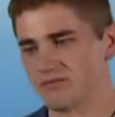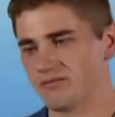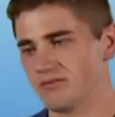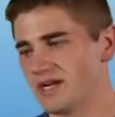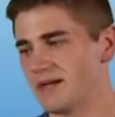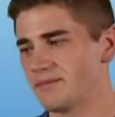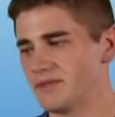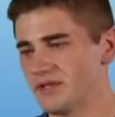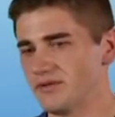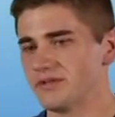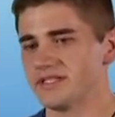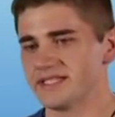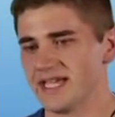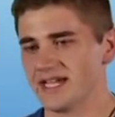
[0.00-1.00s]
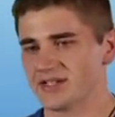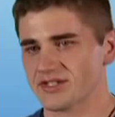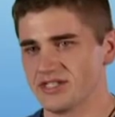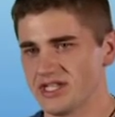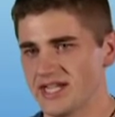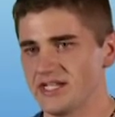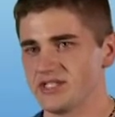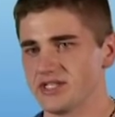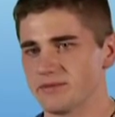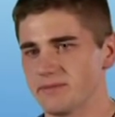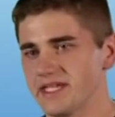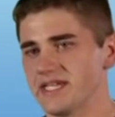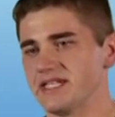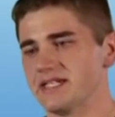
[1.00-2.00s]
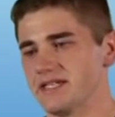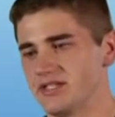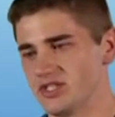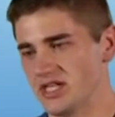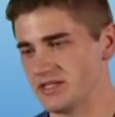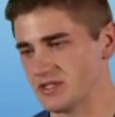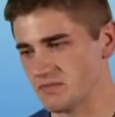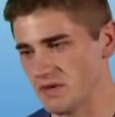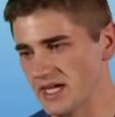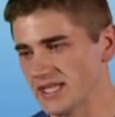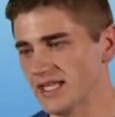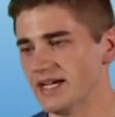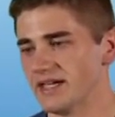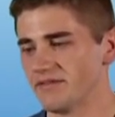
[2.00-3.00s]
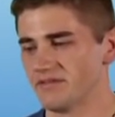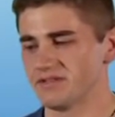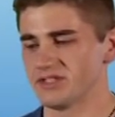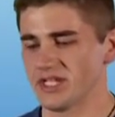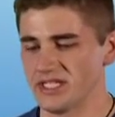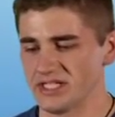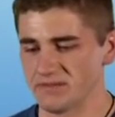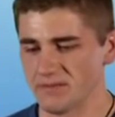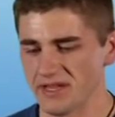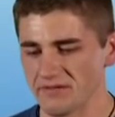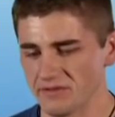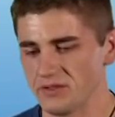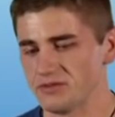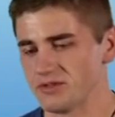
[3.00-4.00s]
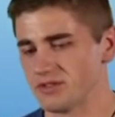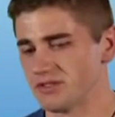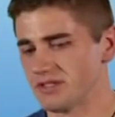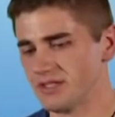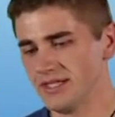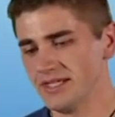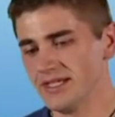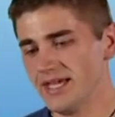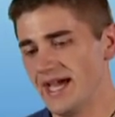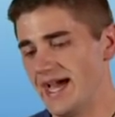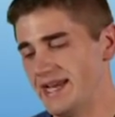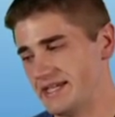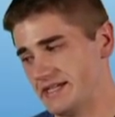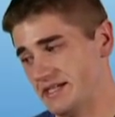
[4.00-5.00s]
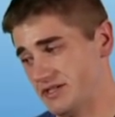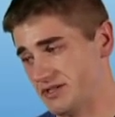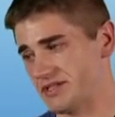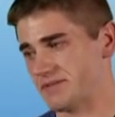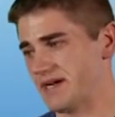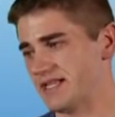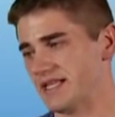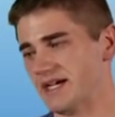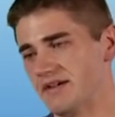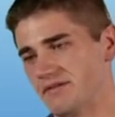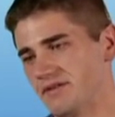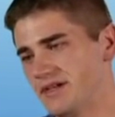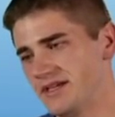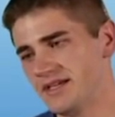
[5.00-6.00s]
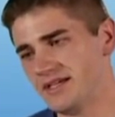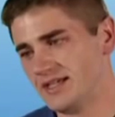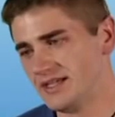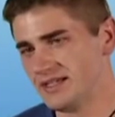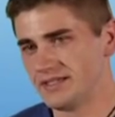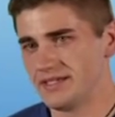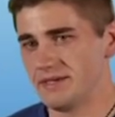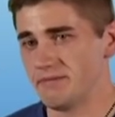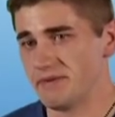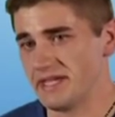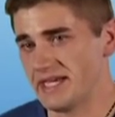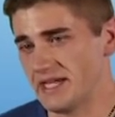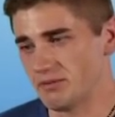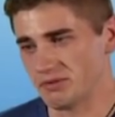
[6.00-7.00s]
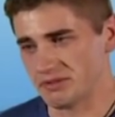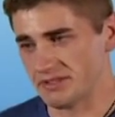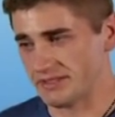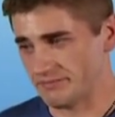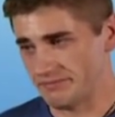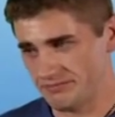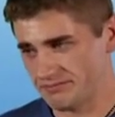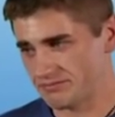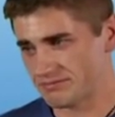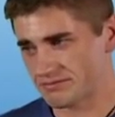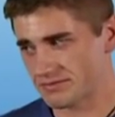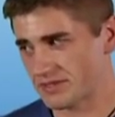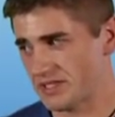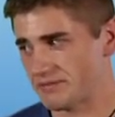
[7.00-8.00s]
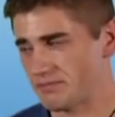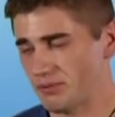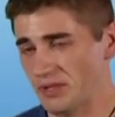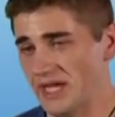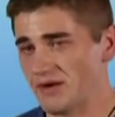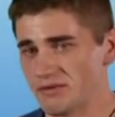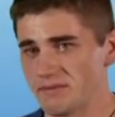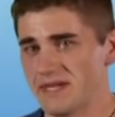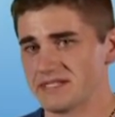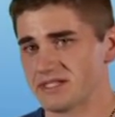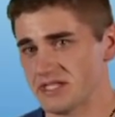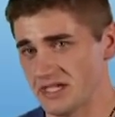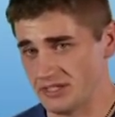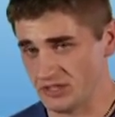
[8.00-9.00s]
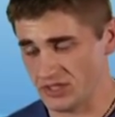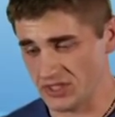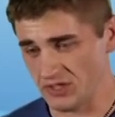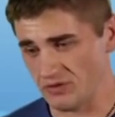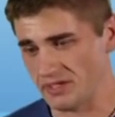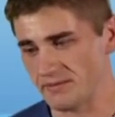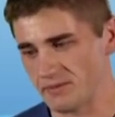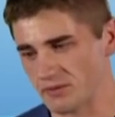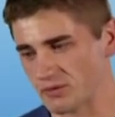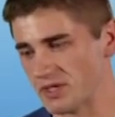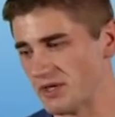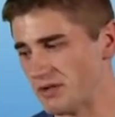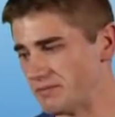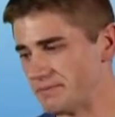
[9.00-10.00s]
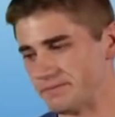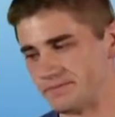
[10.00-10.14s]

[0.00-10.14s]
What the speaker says: what I'm doing is actually changing me and changing my life and changing my future, adding years to my life and being able to play with my son and show him the road.